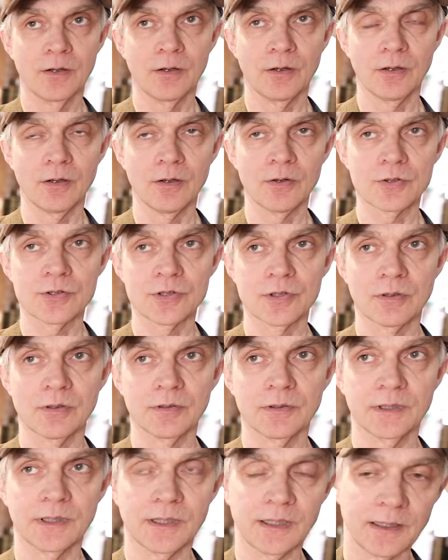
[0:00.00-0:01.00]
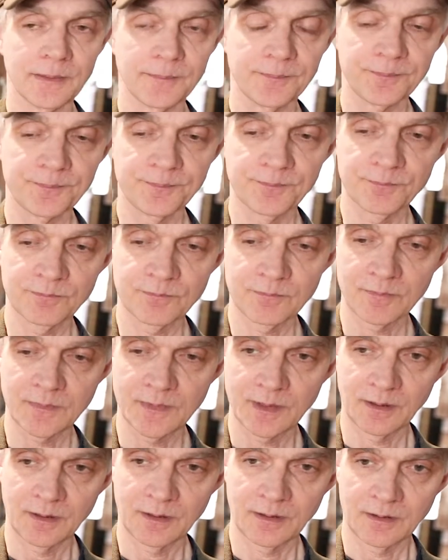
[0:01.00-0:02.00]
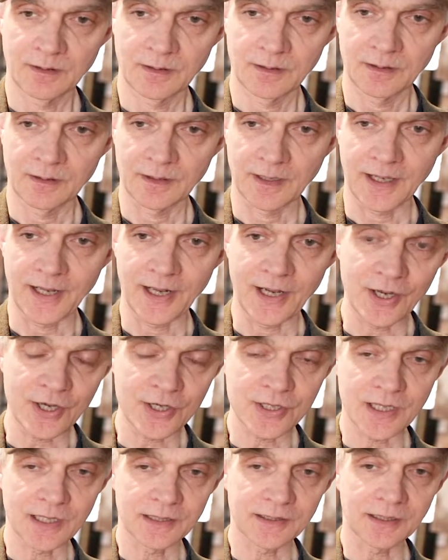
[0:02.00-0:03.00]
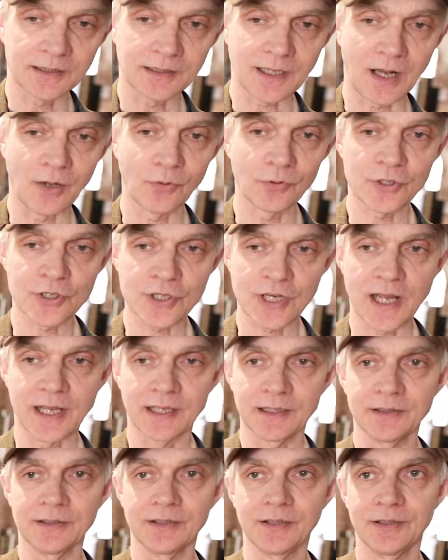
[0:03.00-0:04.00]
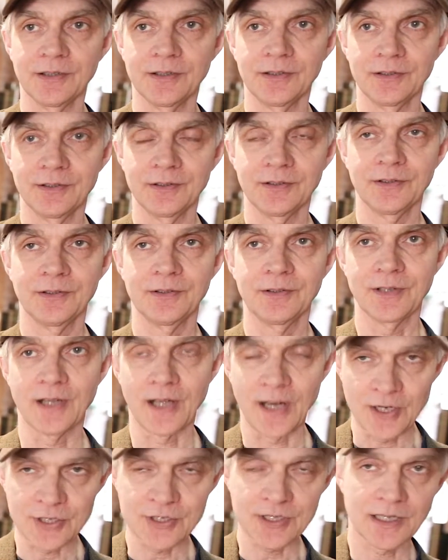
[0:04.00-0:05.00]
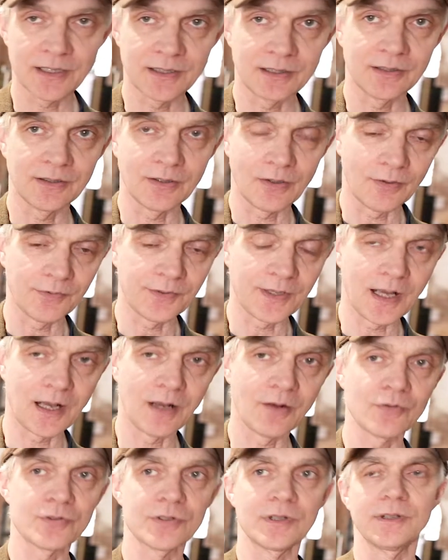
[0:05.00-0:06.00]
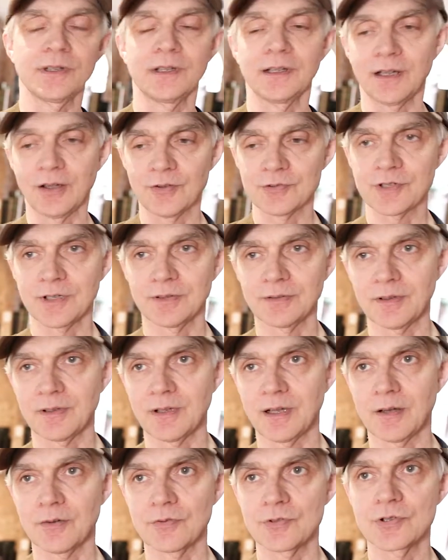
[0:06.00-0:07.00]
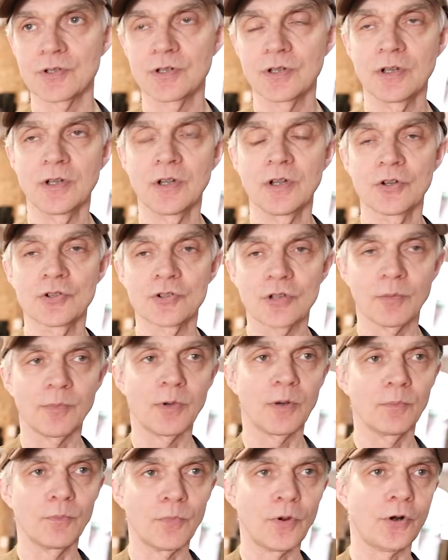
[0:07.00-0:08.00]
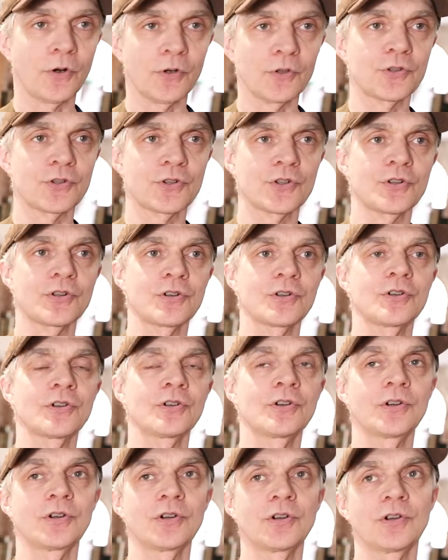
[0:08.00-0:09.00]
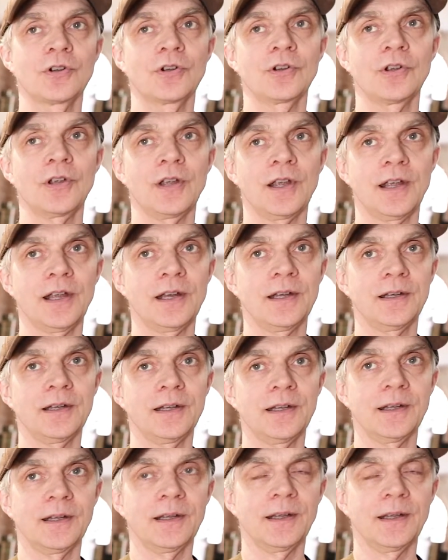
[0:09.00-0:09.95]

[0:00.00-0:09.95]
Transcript: also the inside and outside, the inside of the house and the outside of the house somehow merge in